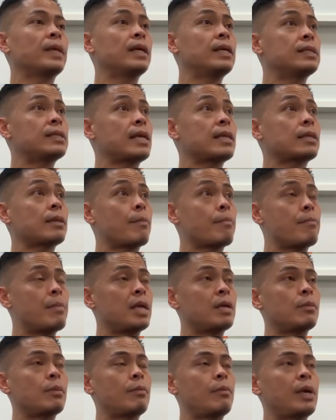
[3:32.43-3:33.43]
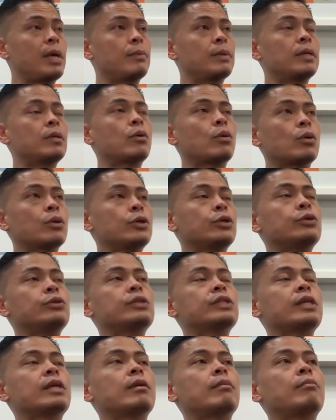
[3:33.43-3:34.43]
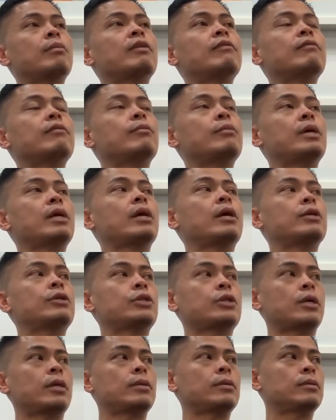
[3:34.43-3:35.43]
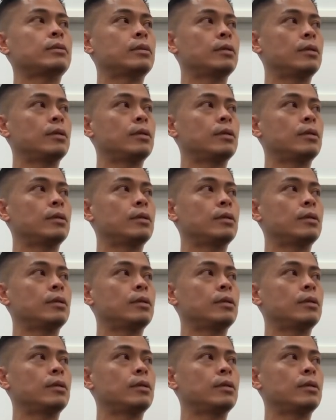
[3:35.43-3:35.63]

And is that the minimum payment, or do you send above and beyond, Sean?